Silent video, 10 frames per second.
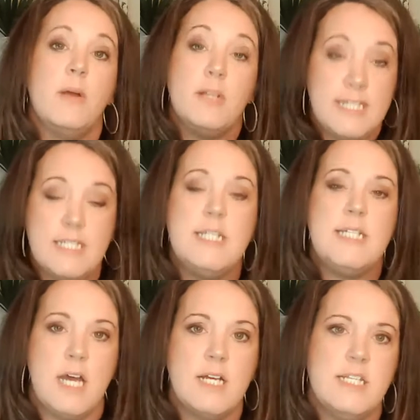is
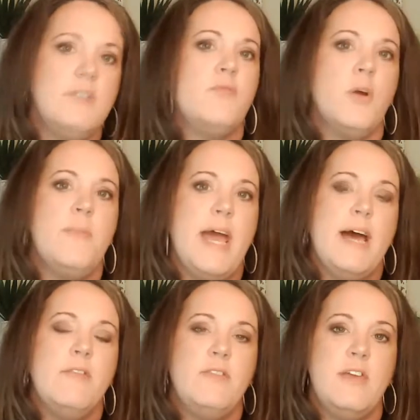deducted from
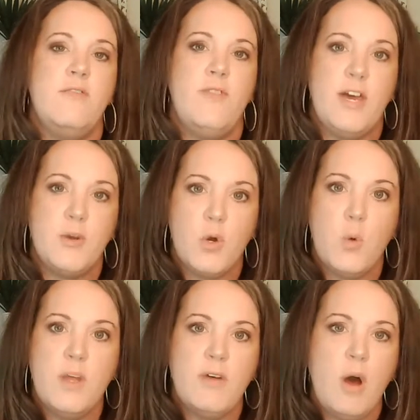that the federal
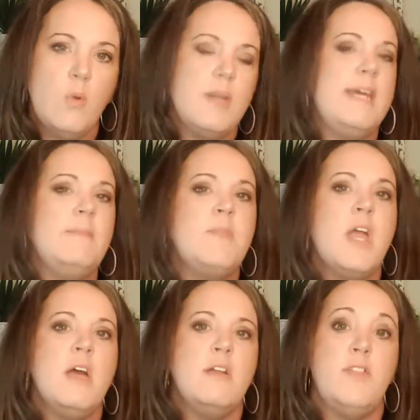withholding,
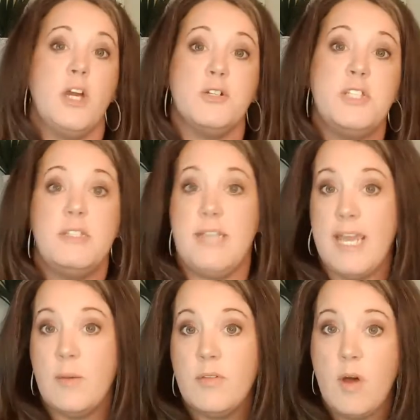their
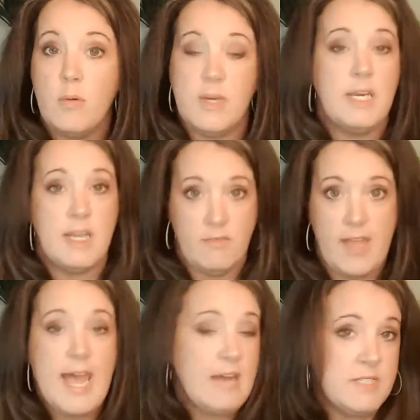state withholding, if they
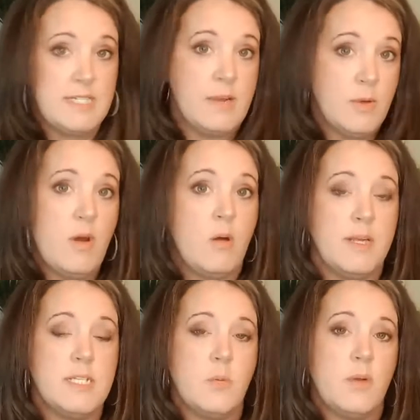have state
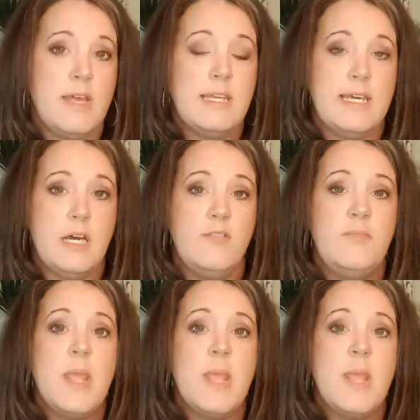withholdings where they live.